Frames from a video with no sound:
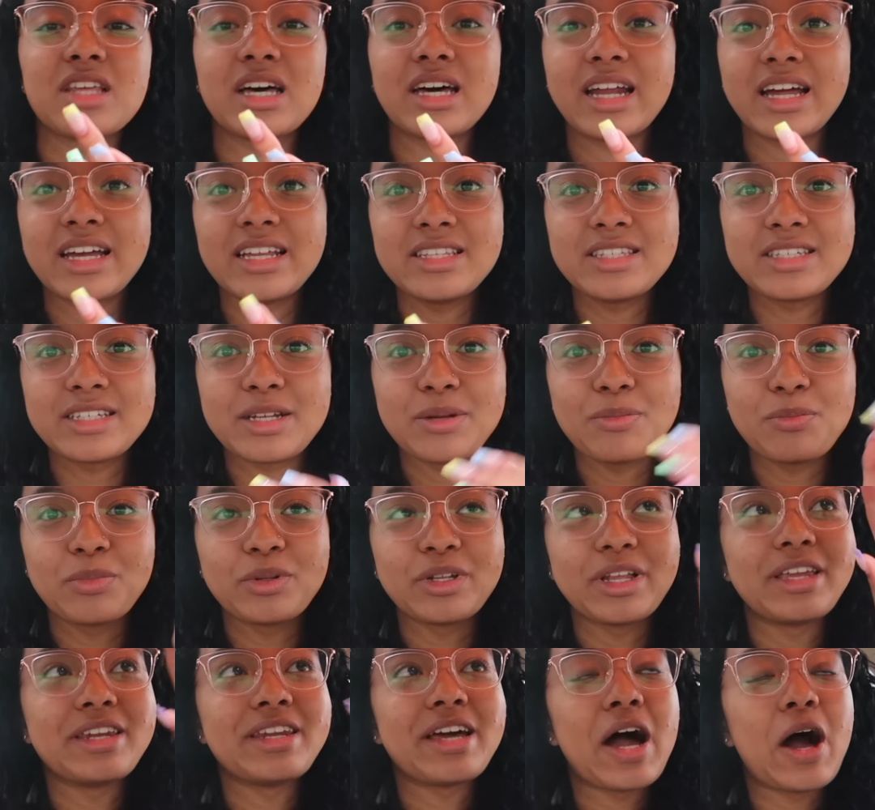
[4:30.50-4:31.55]
that I didn't
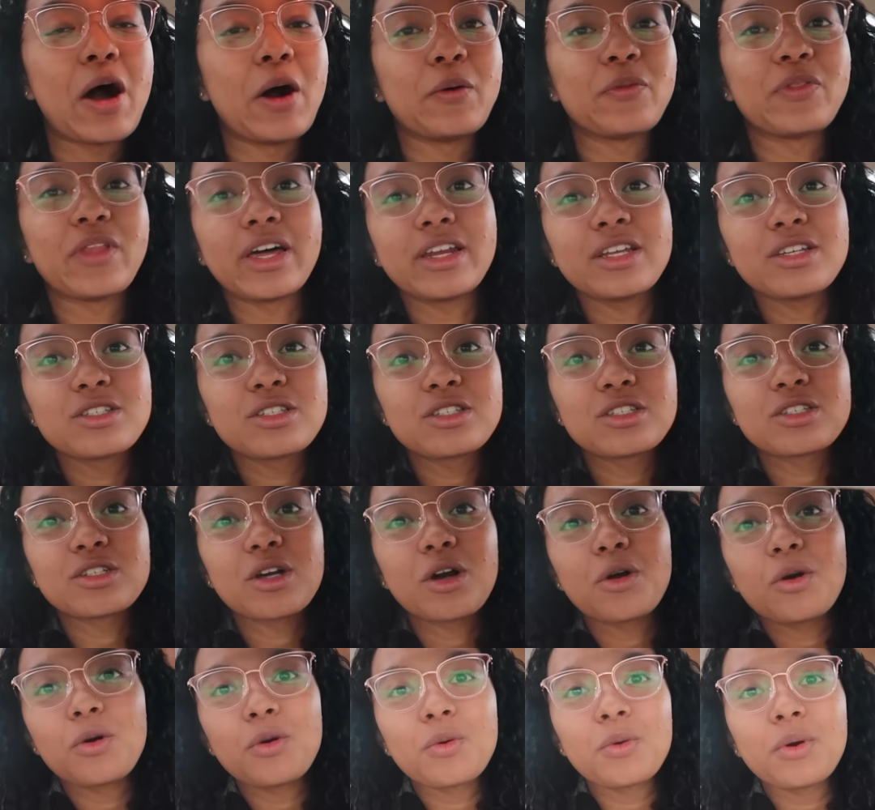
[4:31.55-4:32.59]
blend out. That is
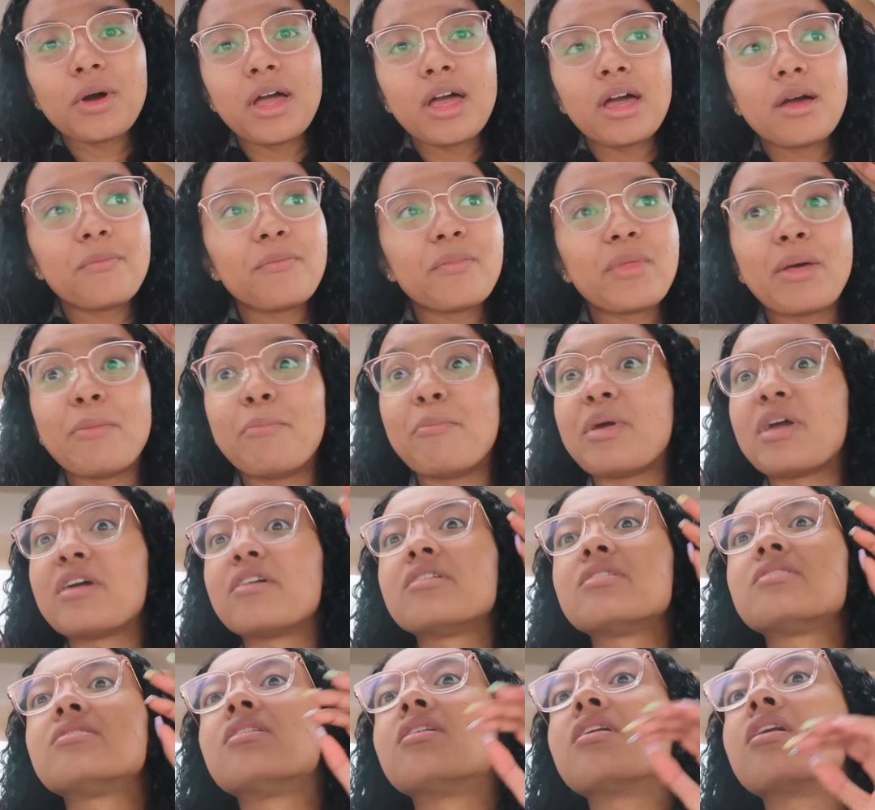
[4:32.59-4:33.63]
so
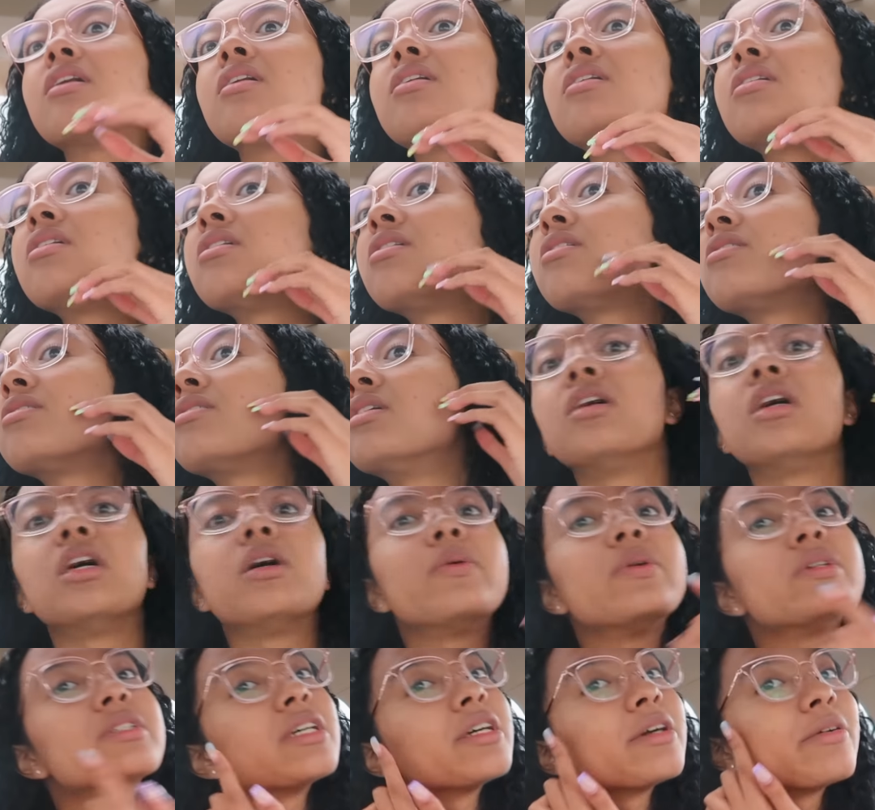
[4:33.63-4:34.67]
embarrassing. I don't know. It
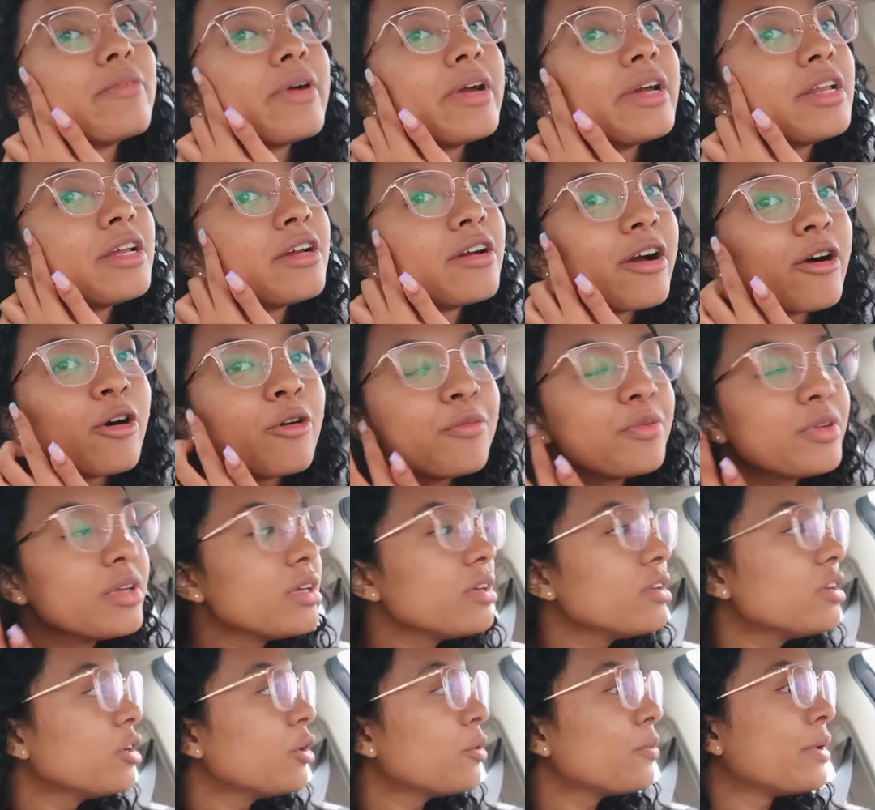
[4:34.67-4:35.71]
was like right here.
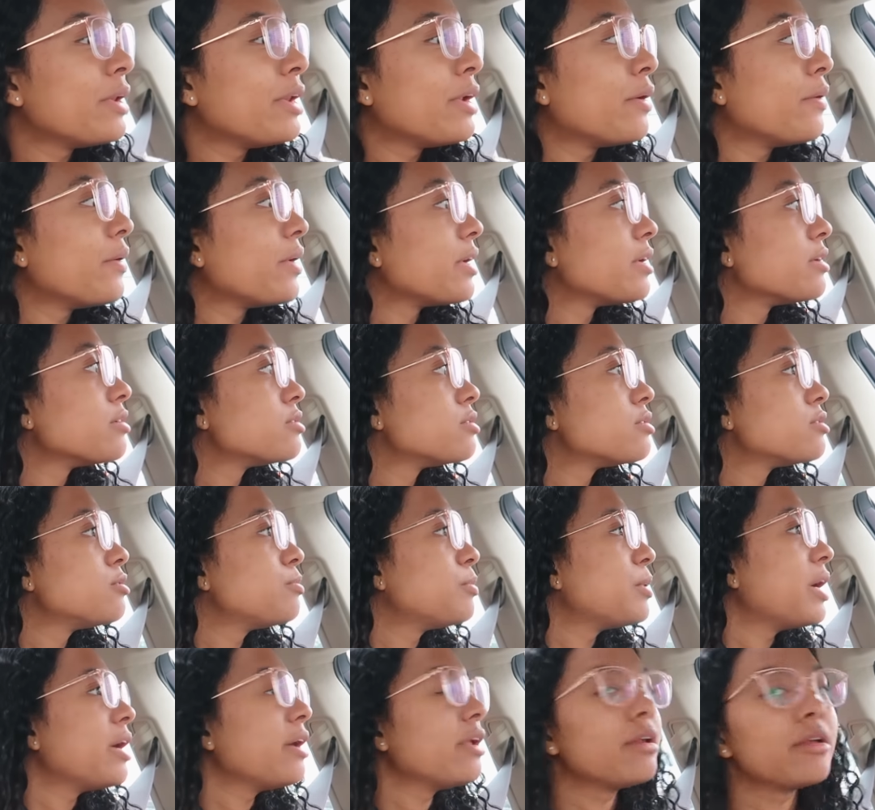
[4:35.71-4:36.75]
Hopefully no one noticed,
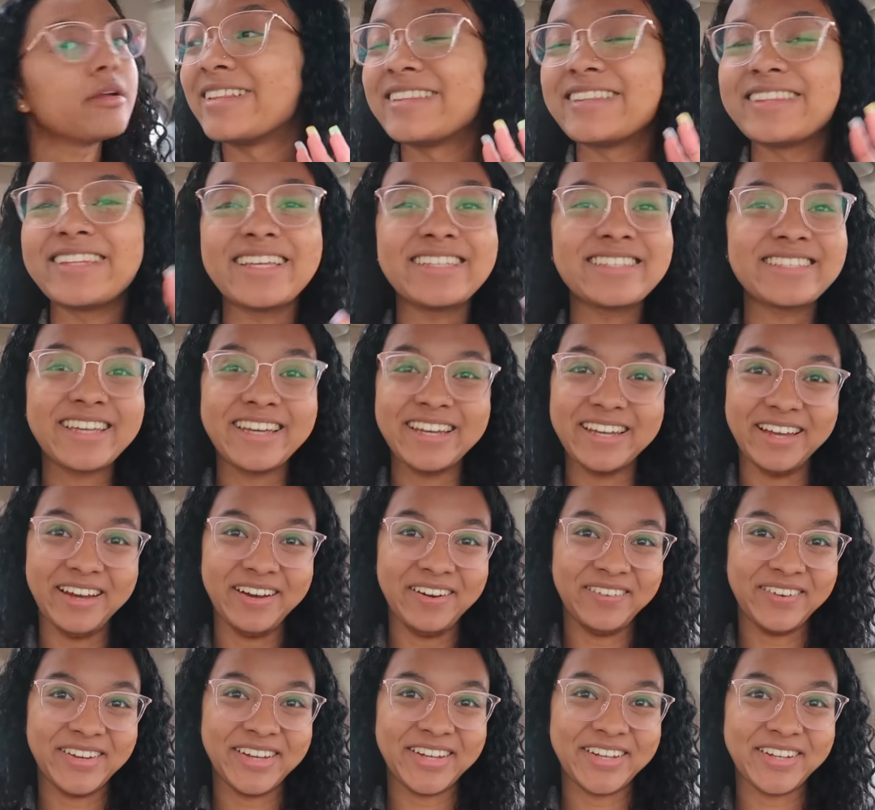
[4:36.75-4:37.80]
but let's get
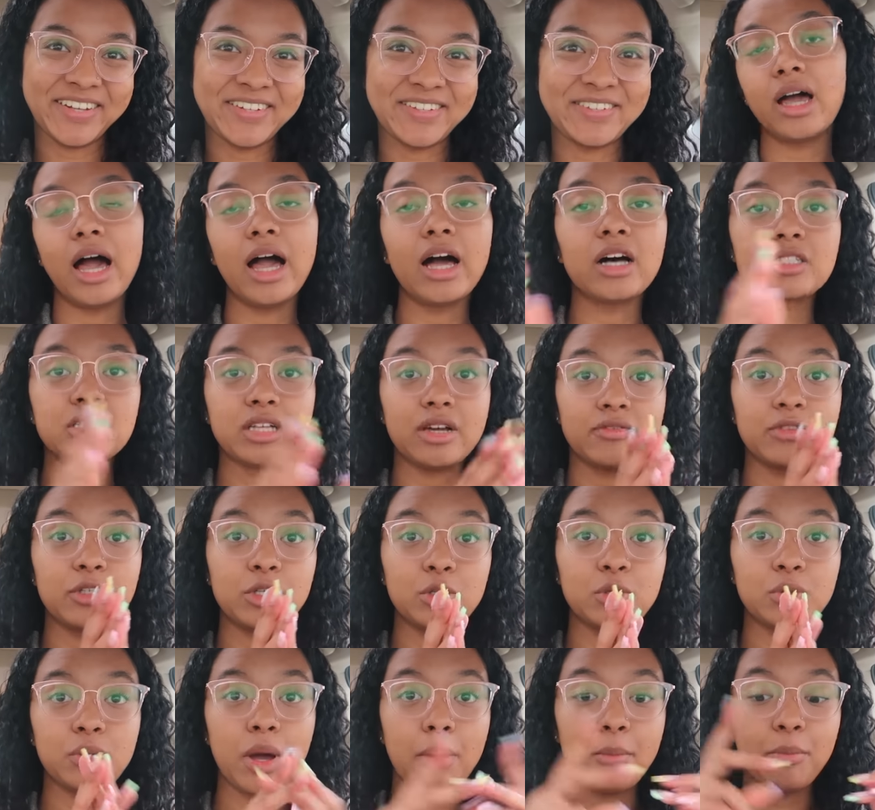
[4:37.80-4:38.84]
going. I also have
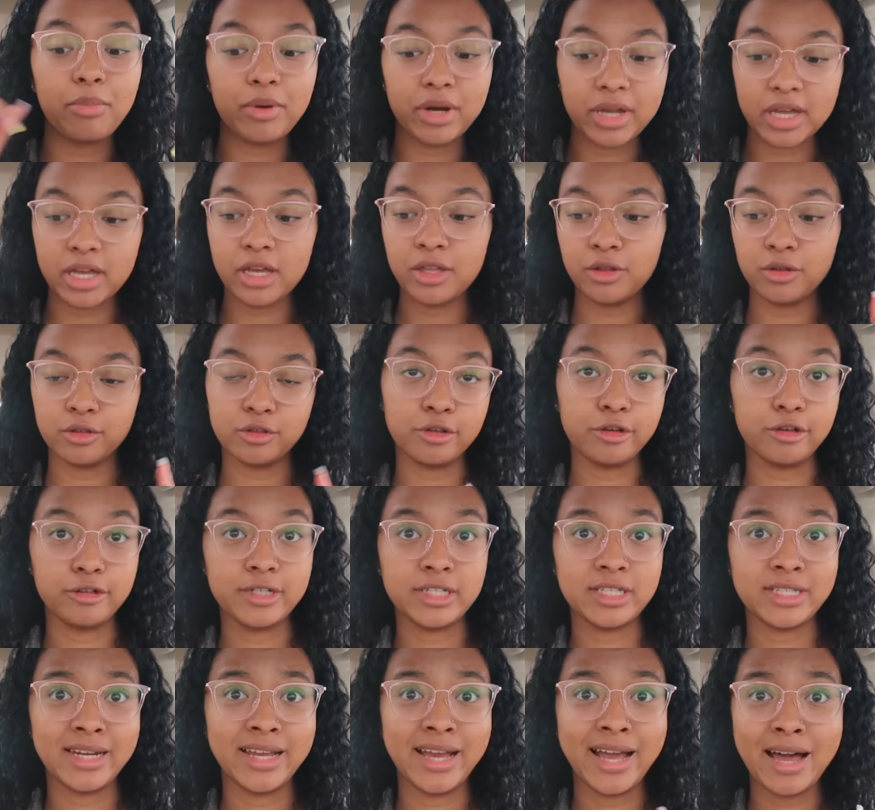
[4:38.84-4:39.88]
to bring those
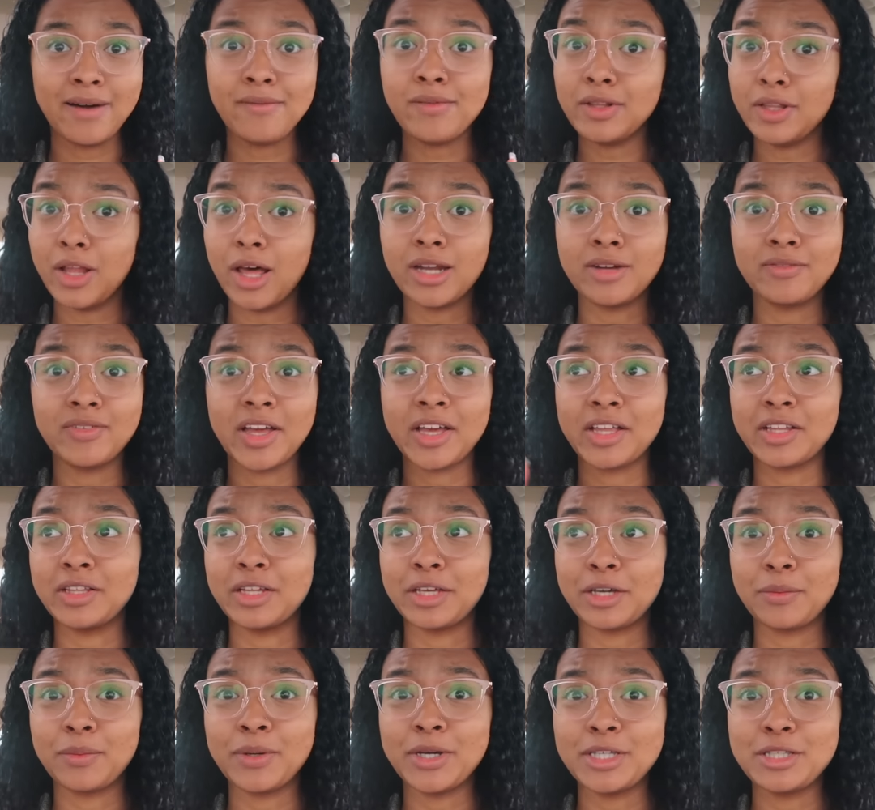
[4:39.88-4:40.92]
groceries and I have a lot of like
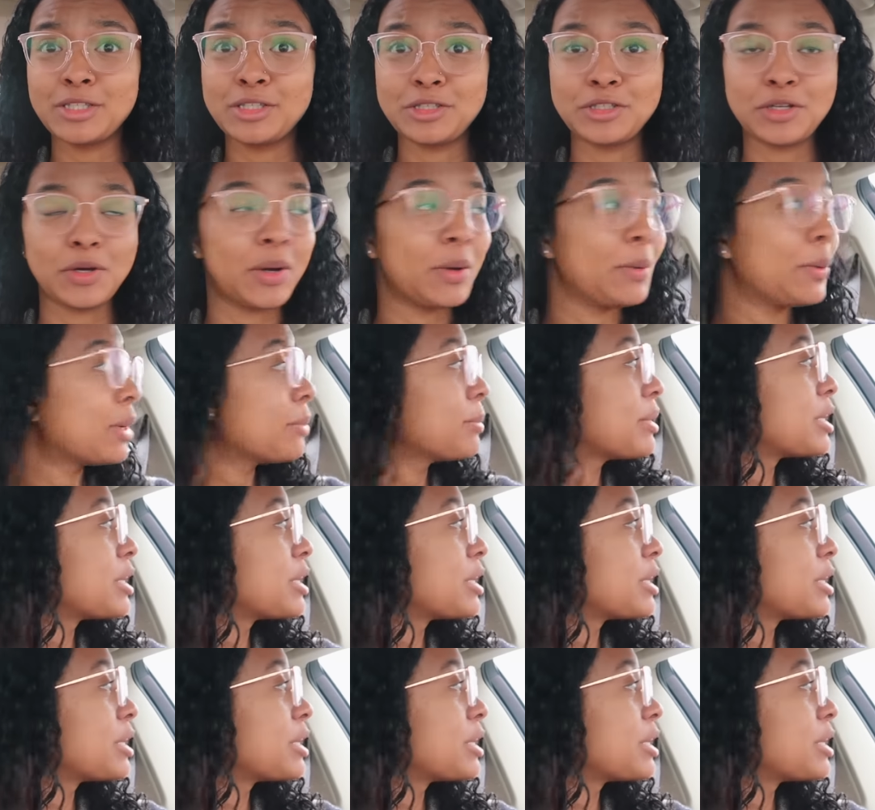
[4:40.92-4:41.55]
liquids, so I want